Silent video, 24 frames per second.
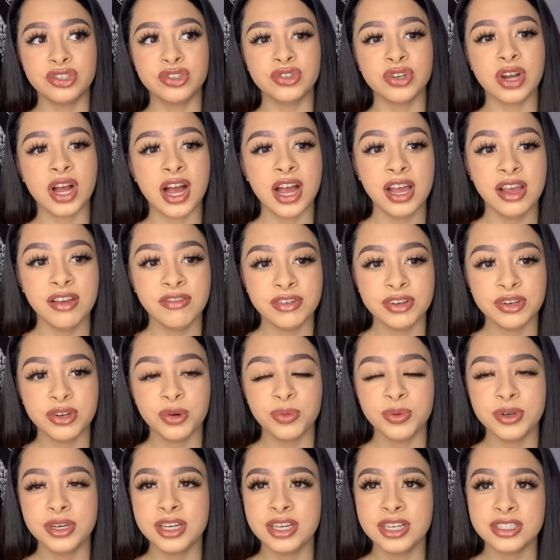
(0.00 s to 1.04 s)
drive, and
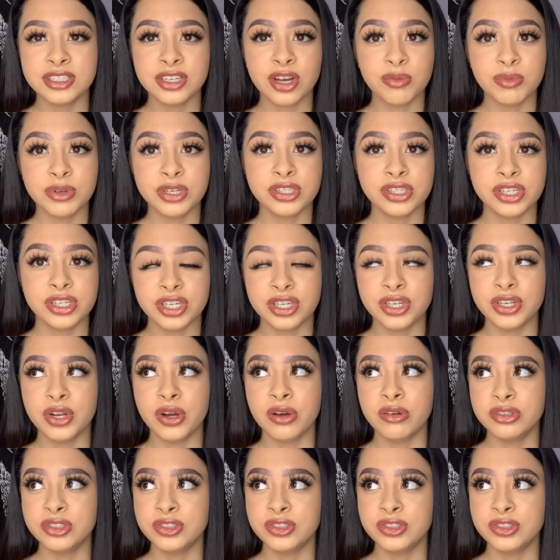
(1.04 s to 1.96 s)
nobody can tell me shit, you know?